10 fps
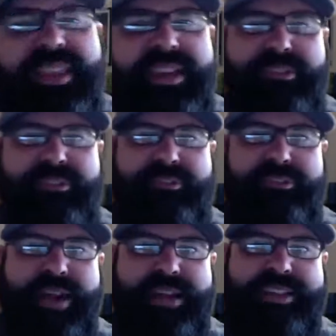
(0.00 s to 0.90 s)
the
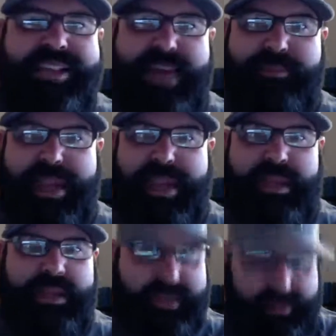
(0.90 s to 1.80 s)
fuck does that
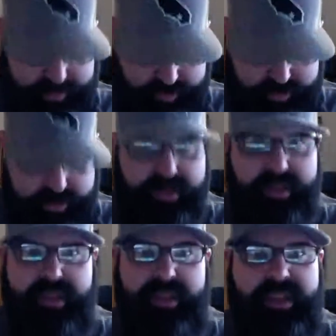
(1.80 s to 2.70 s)
mean?
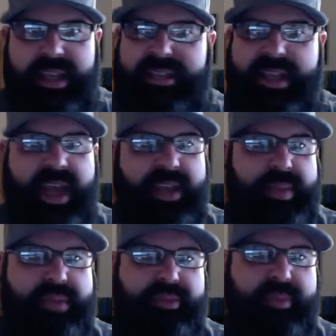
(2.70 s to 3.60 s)
It's got to
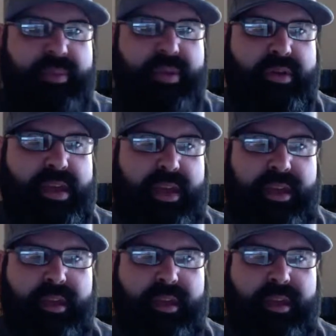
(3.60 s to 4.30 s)
be from the movie.